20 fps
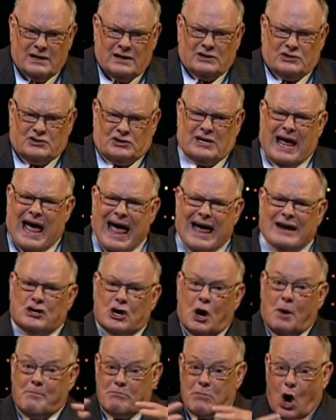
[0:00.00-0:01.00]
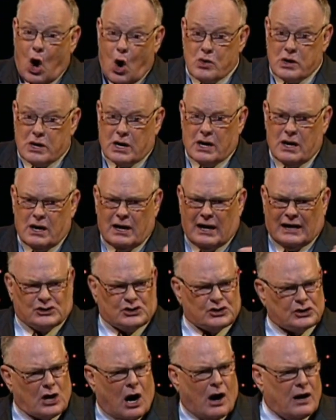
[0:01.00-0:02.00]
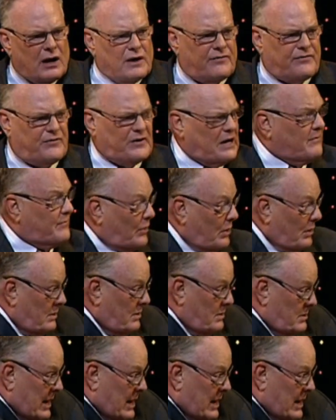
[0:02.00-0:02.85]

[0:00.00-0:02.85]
she had pneumonia and scarlet fever.